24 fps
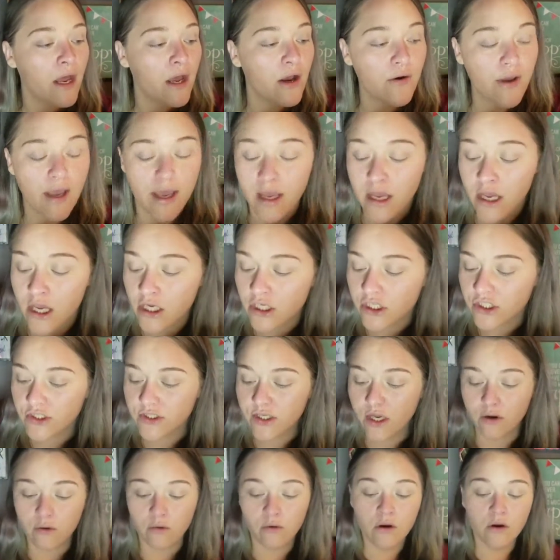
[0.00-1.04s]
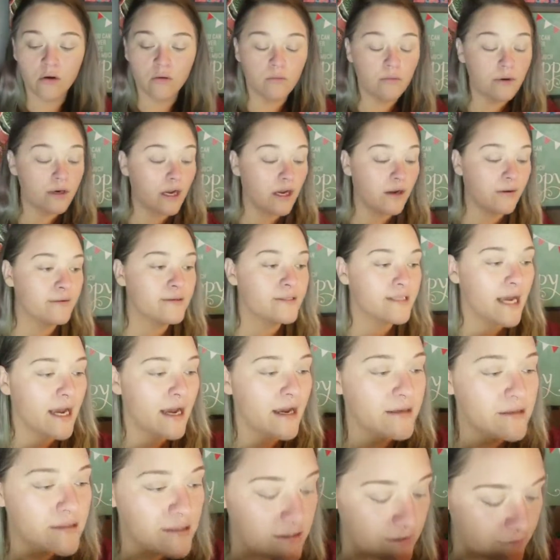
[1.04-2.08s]
Okay, so when I was
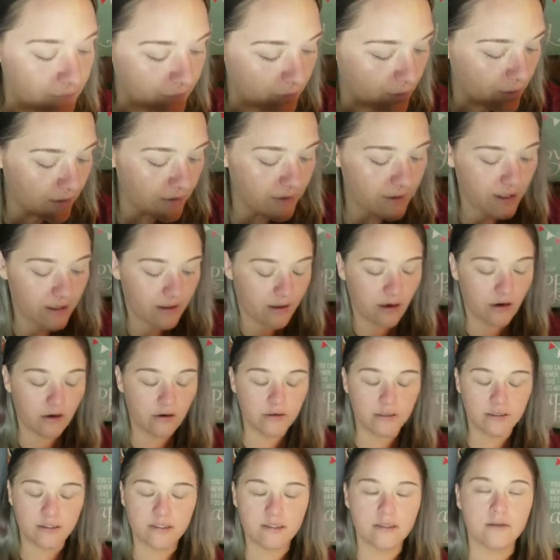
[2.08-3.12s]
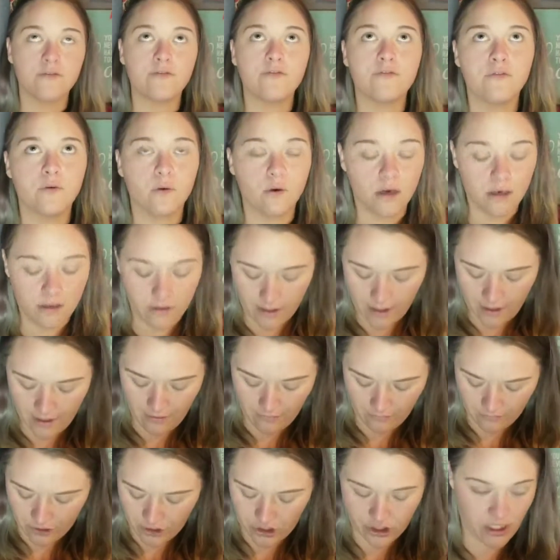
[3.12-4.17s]
at Sephora, I
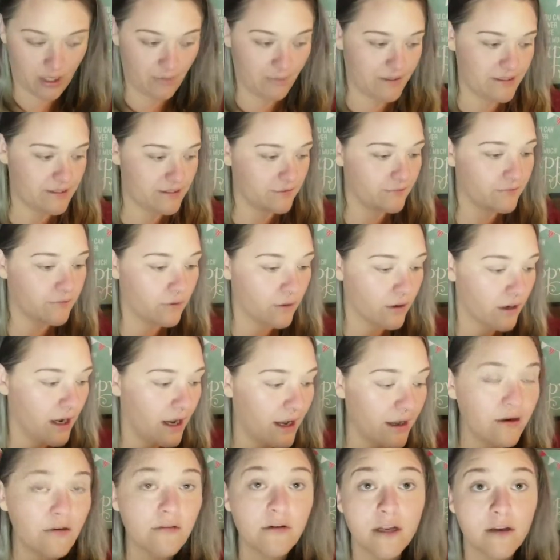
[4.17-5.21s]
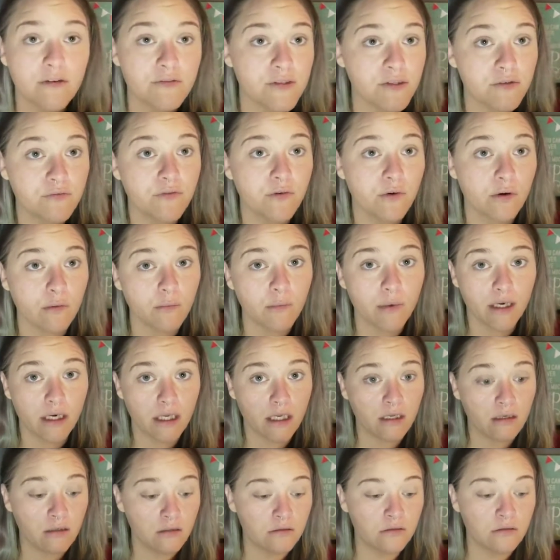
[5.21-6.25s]
don't shop at Sephora. I don't have Sephora money.
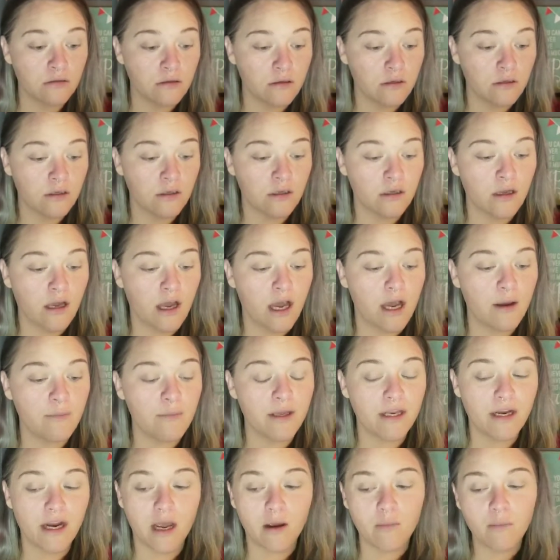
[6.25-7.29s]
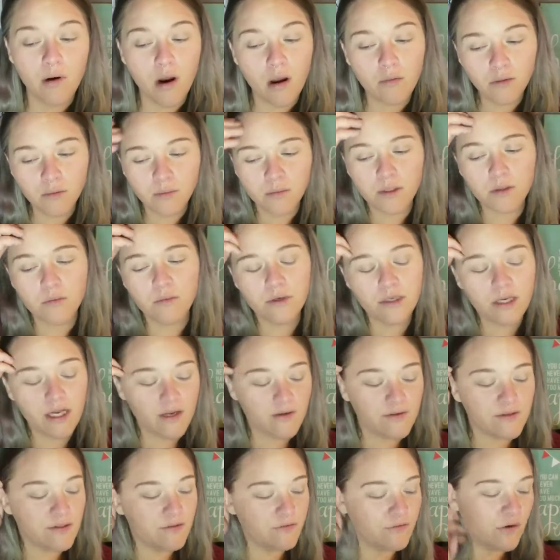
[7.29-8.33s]
I mean, I probably would
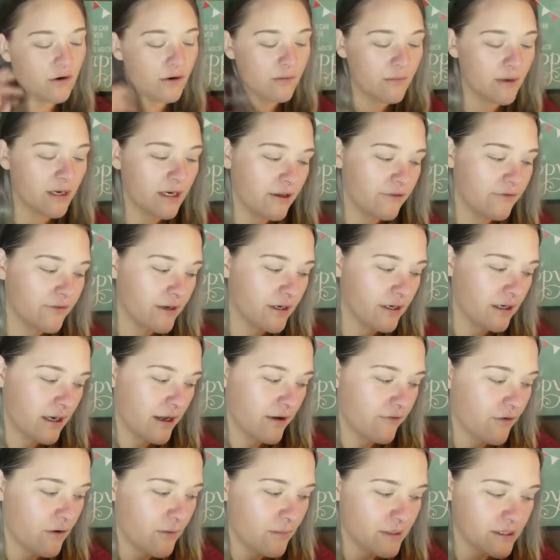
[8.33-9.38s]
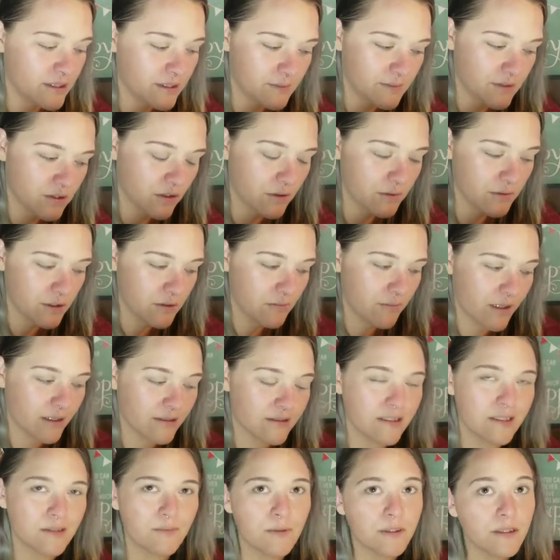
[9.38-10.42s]
have Sephora money if I didn't have all my subscription
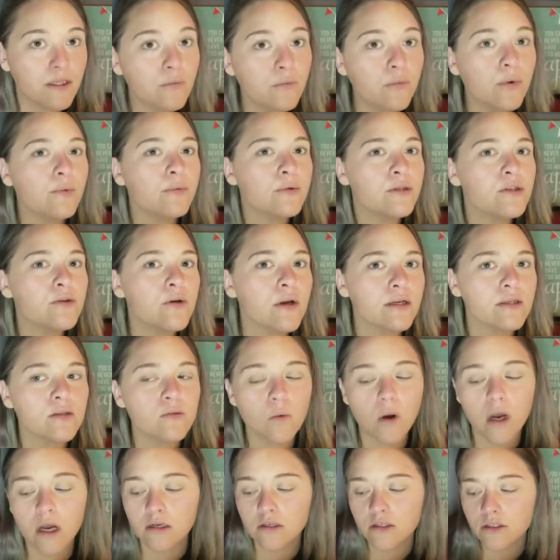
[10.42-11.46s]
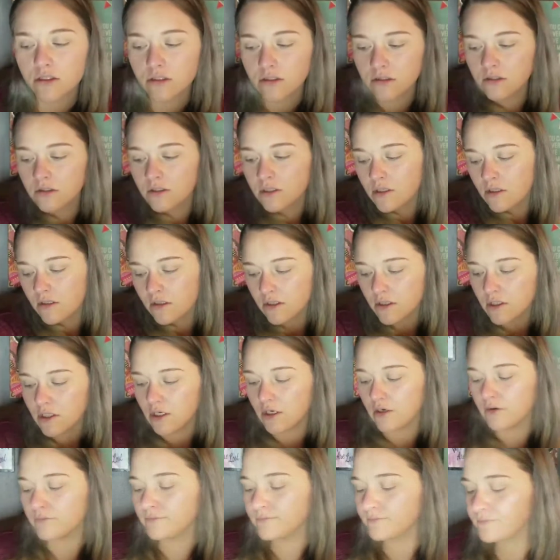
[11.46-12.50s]
boxes, but then what would you guys watch? You
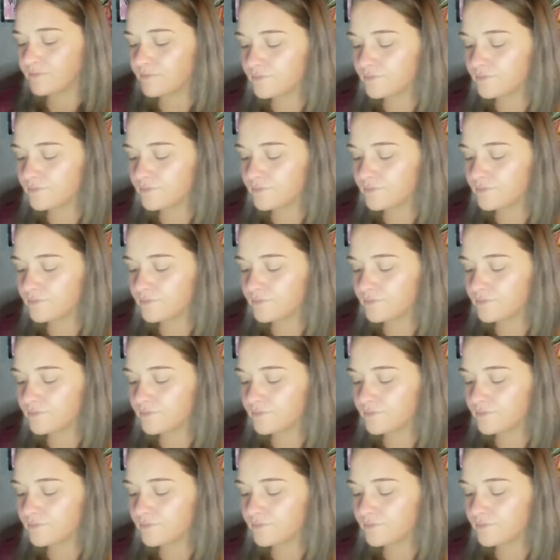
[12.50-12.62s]
know?